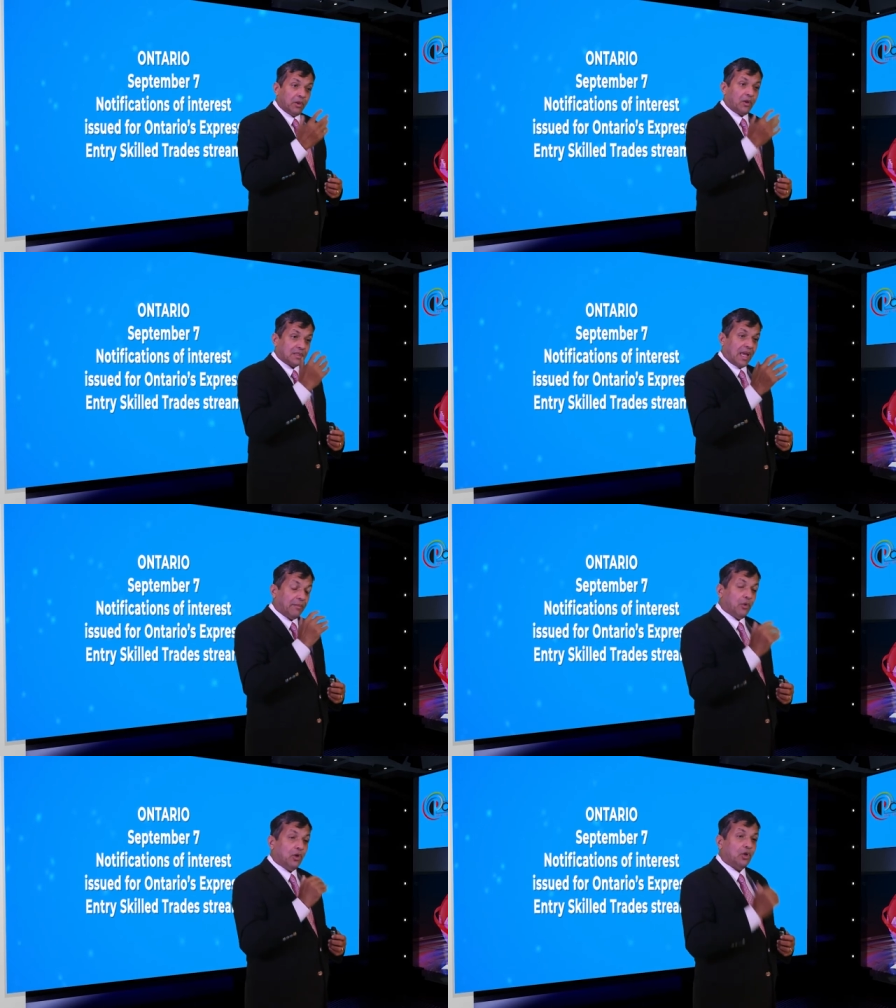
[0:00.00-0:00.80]
because I
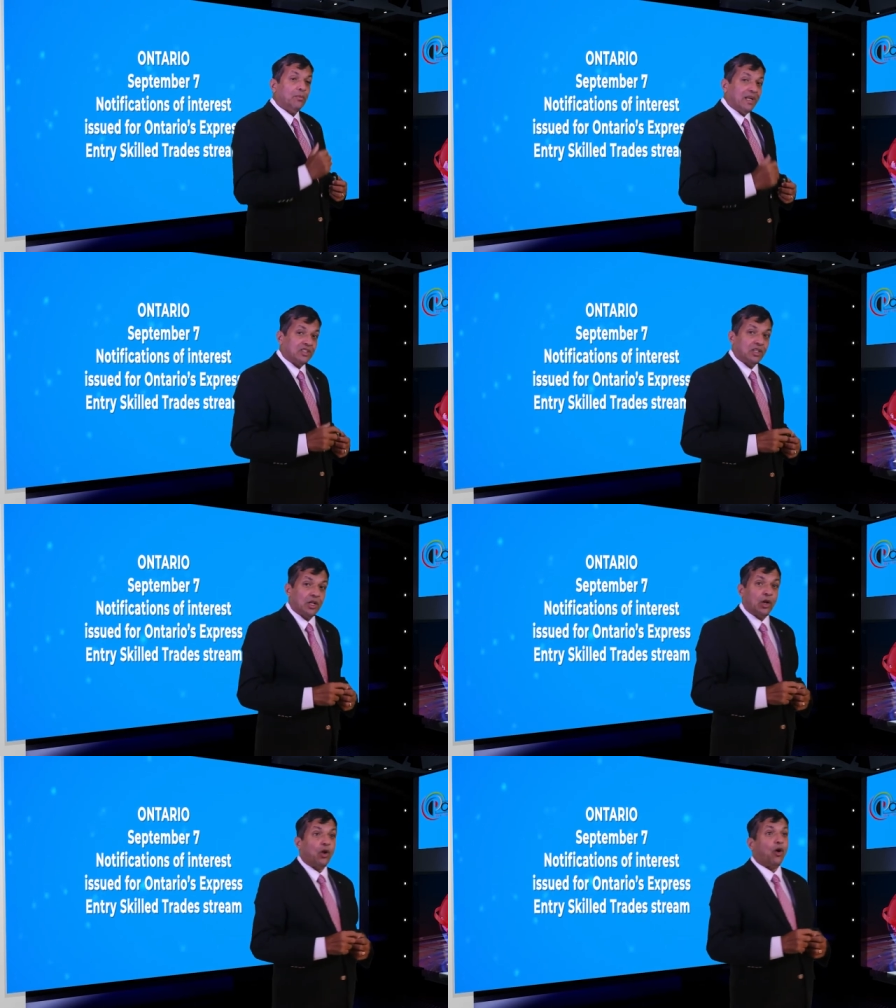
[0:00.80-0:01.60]
am going to mention
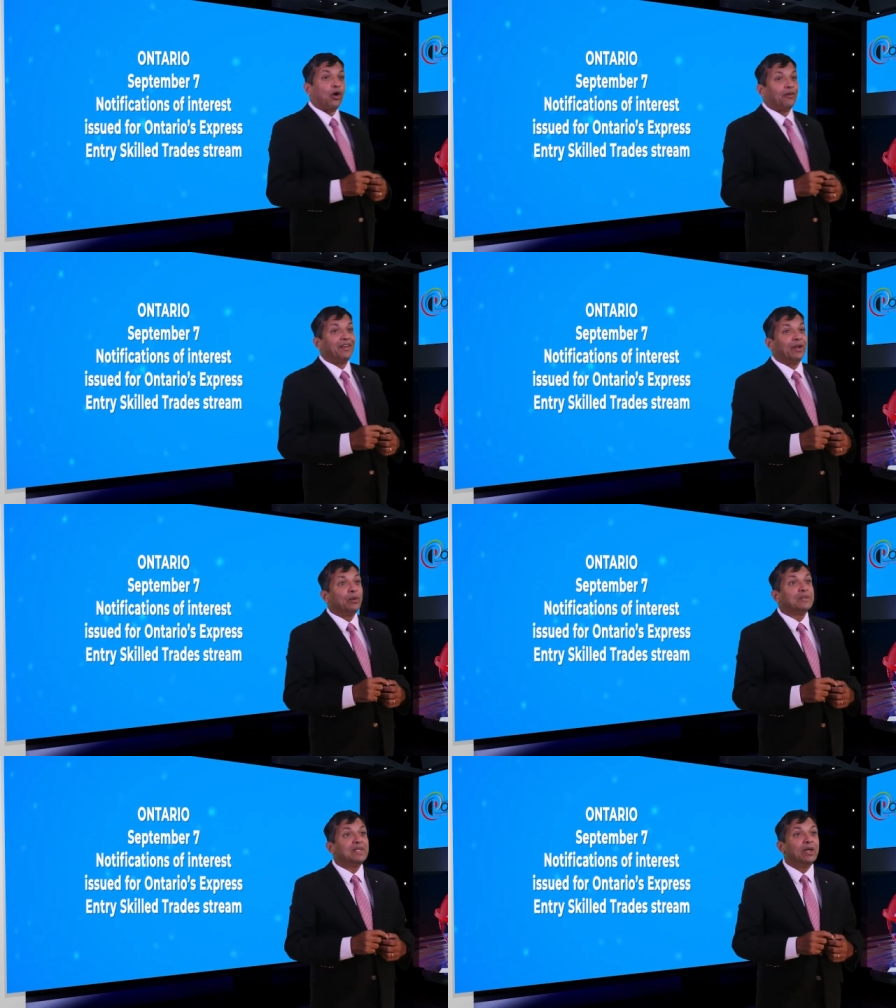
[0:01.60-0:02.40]
a lot of
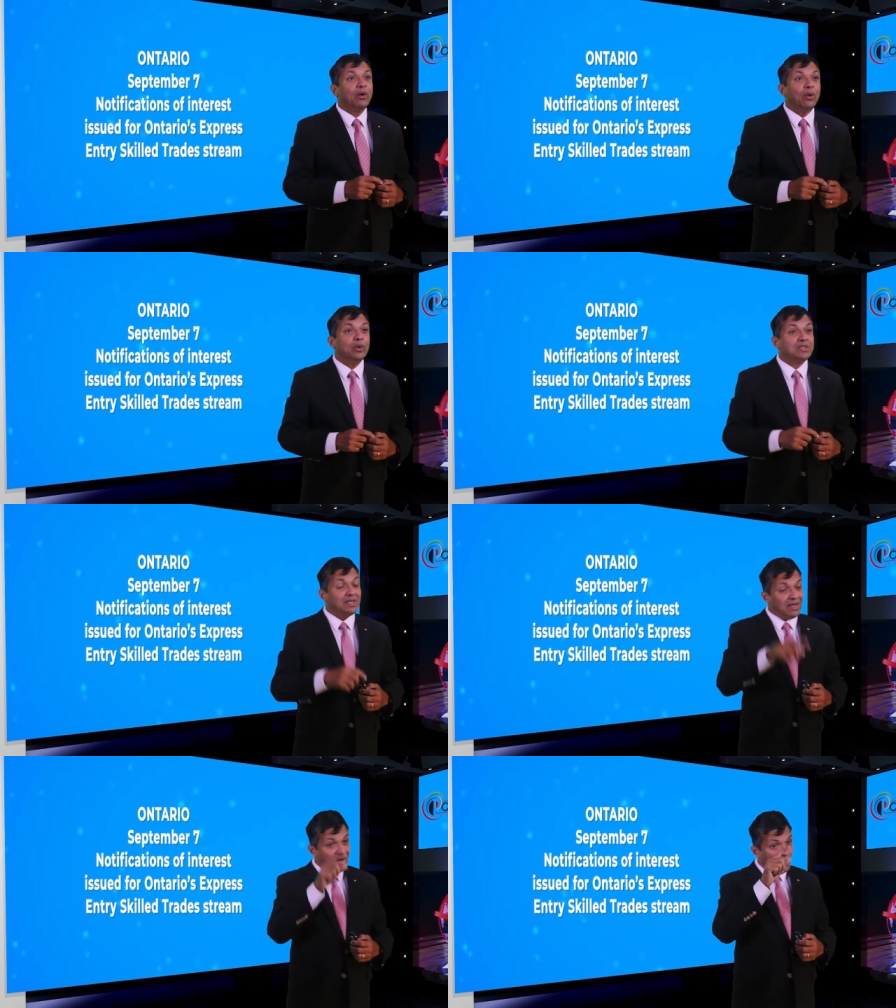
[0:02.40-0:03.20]
NOC
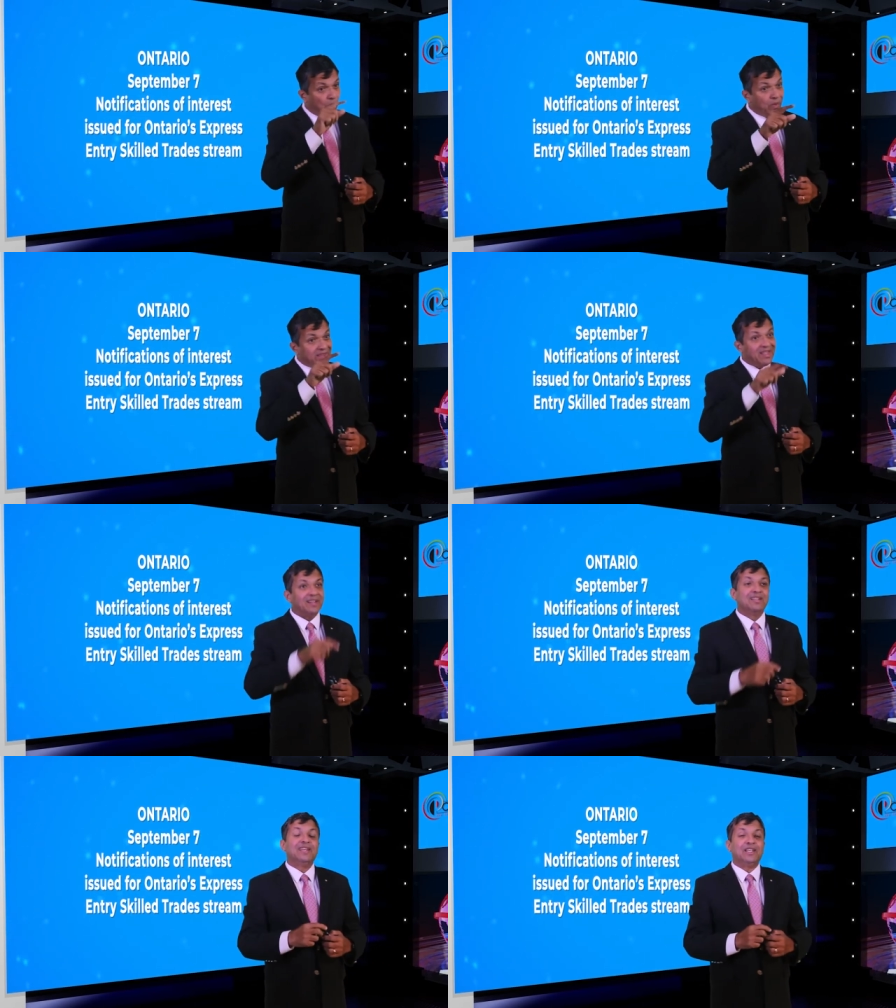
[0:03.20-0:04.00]
codes with
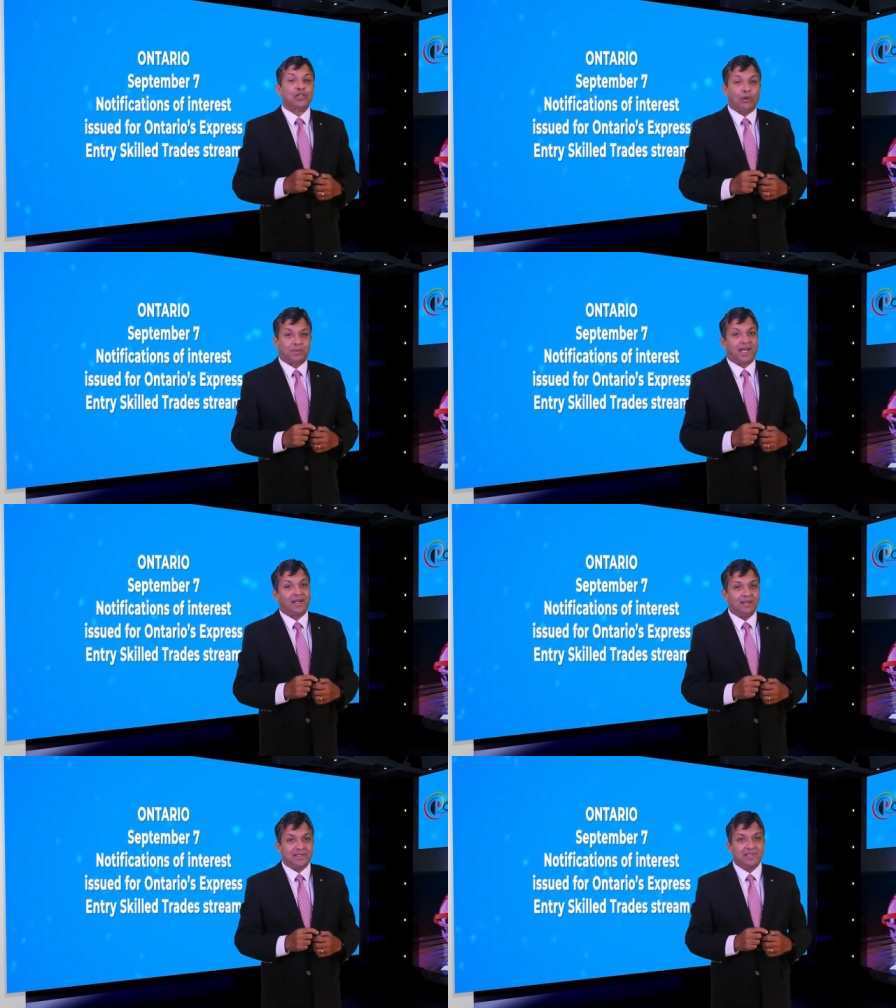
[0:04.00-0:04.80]
their job
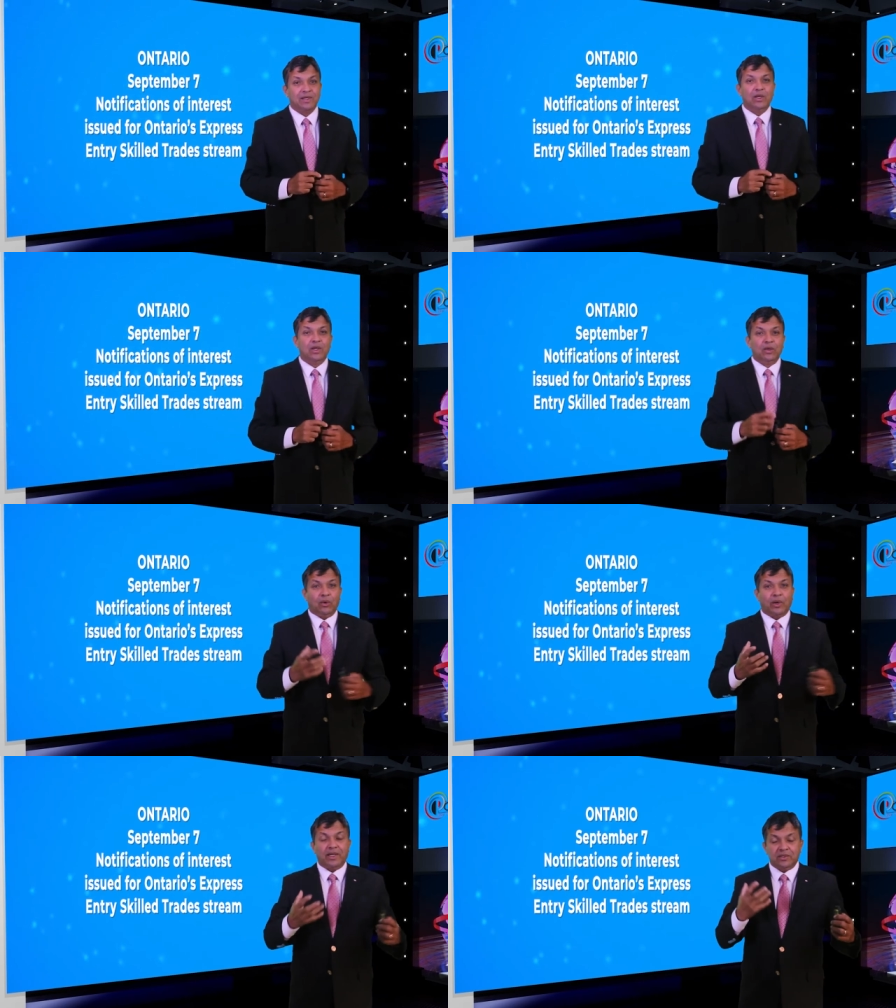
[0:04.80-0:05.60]
titles.
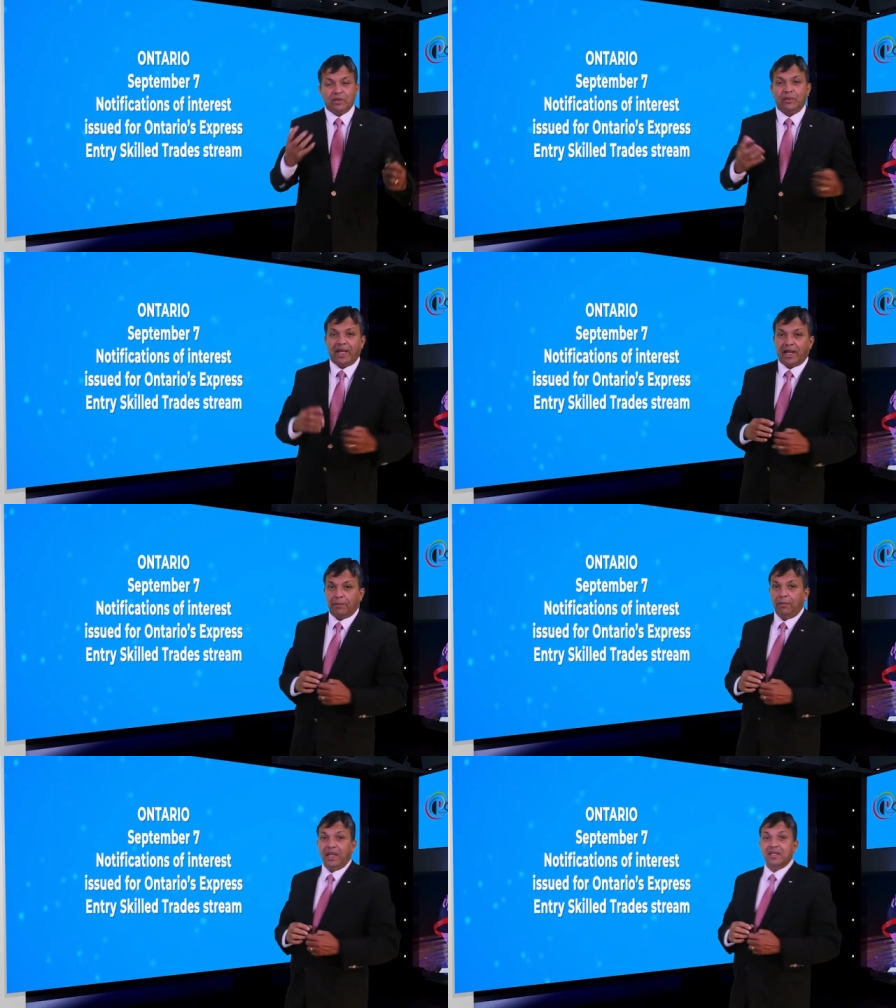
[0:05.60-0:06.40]
Okay, so we had a
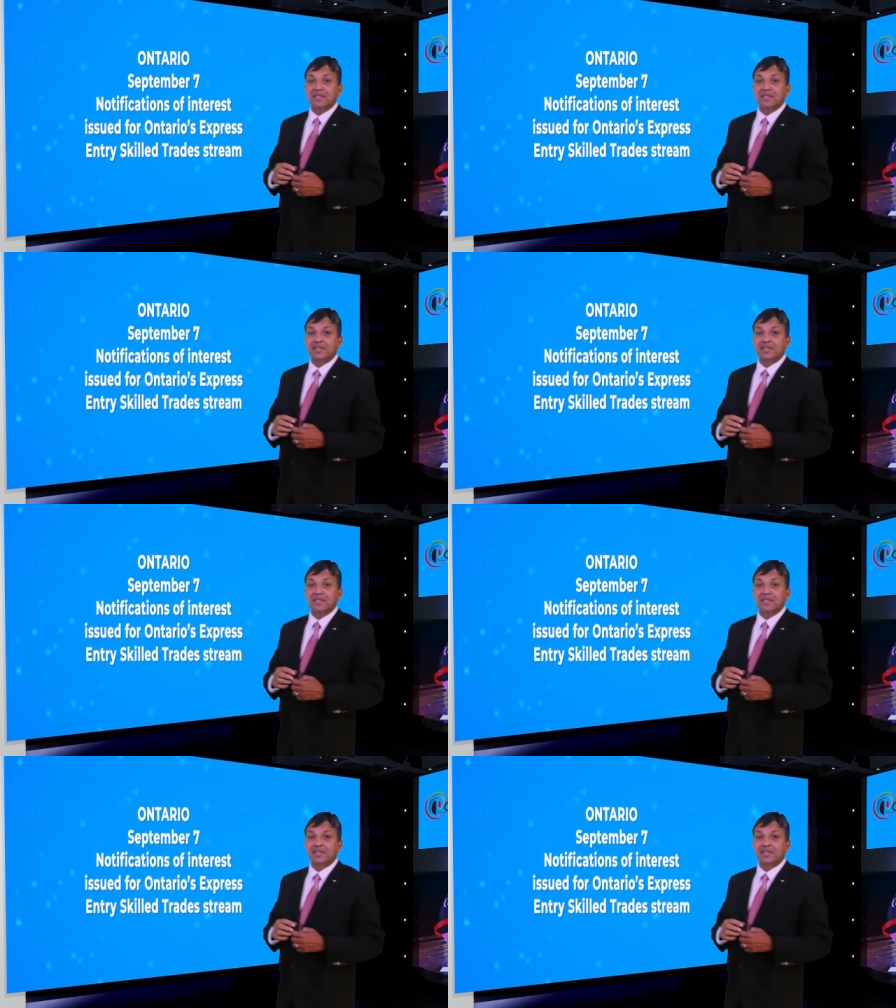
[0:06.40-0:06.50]
pick